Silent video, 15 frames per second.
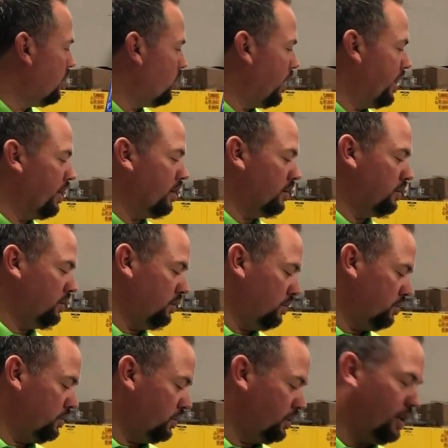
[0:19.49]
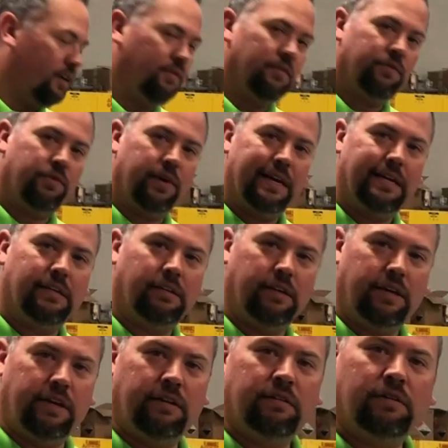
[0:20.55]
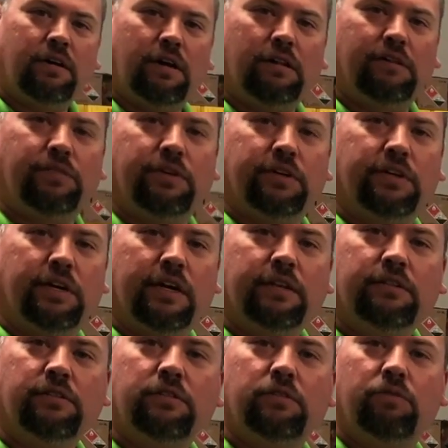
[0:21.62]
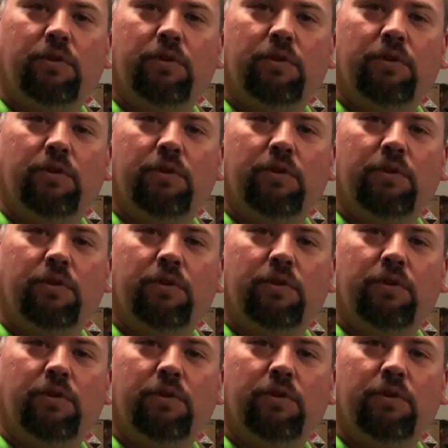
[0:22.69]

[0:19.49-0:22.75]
way to solvent-free clean all of your guns,